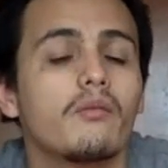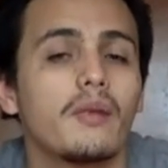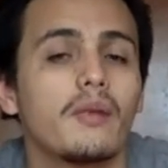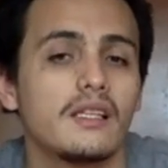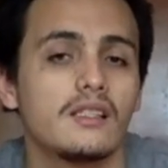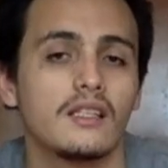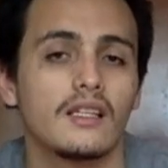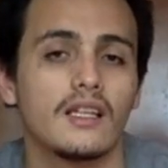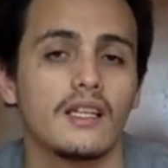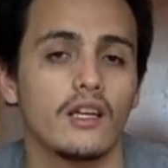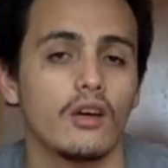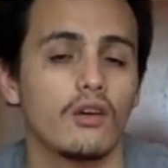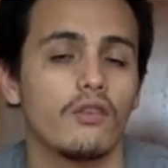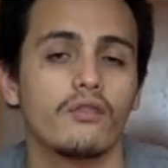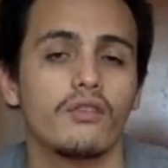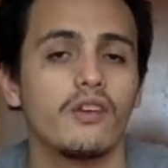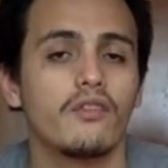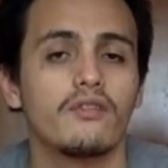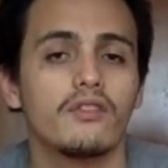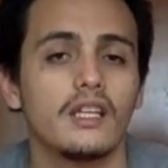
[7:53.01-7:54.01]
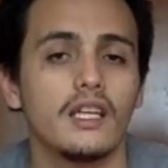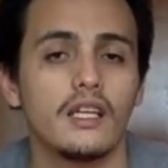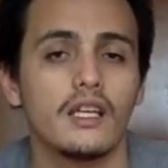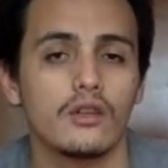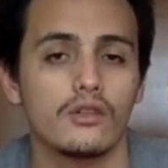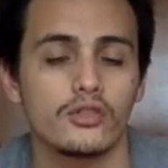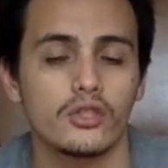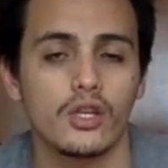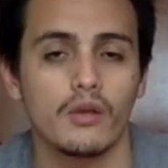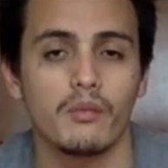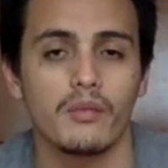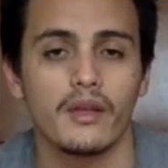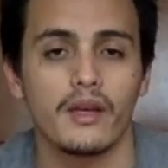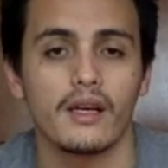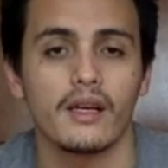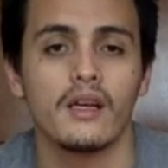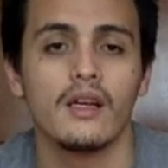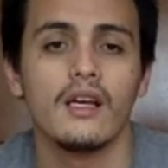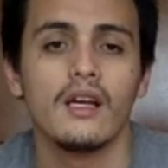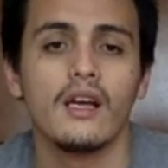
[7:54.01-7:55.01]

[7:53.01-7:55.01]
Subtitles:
basically, or 15 or something.